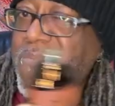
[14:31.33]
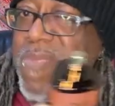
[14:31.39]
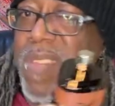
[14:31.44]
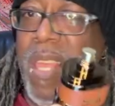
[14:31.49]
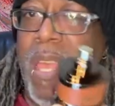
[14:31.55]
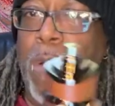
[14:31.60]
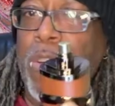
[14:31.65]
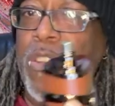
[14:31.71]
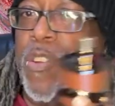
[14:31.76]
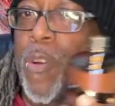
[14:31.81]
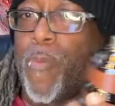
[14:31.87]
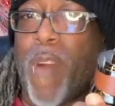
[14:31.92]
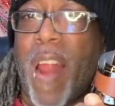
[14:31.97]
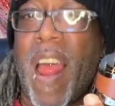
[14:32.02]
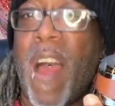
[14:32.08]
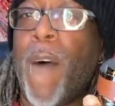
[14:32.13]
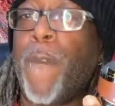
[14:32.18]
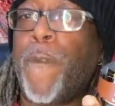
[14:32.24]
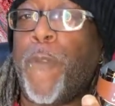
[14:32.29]
It was
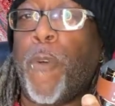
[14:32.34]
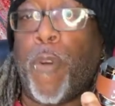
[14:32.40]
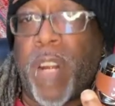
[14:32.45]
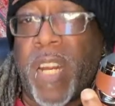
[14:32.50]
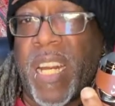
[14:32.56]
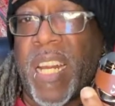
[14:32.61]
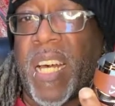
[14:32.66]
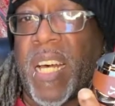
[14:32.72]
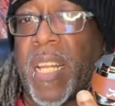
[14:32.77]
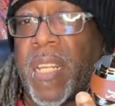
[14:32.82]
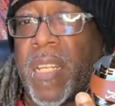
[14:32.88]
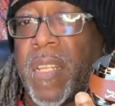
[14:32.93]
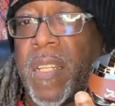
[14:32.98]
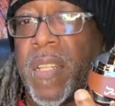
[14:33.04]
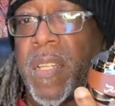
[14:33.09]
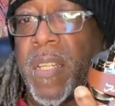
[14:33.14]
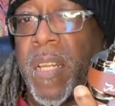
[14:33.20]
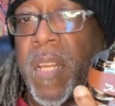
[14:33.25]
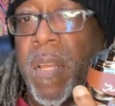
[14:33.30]
around $40.
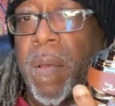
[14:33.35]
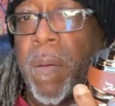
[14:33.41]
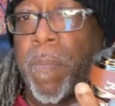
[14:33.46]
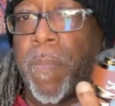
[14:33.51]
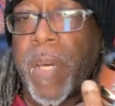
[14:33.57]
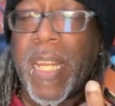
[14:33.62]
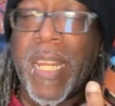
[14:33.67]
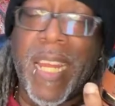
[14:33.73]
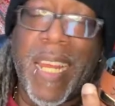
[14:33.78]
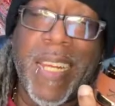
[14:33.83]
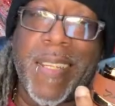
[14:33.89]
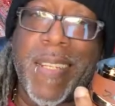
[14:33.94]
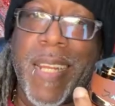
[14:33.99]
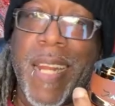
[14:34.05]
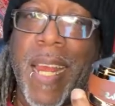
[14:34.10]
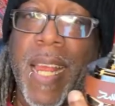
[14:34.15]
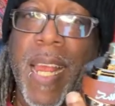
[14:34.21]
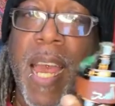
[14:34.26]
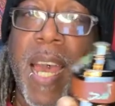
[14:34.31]
But like I
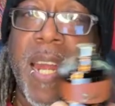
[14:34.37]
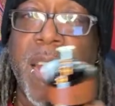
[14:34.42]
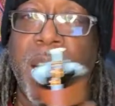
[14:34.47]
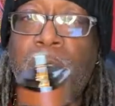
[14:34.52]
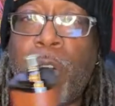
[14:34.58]
said, I got it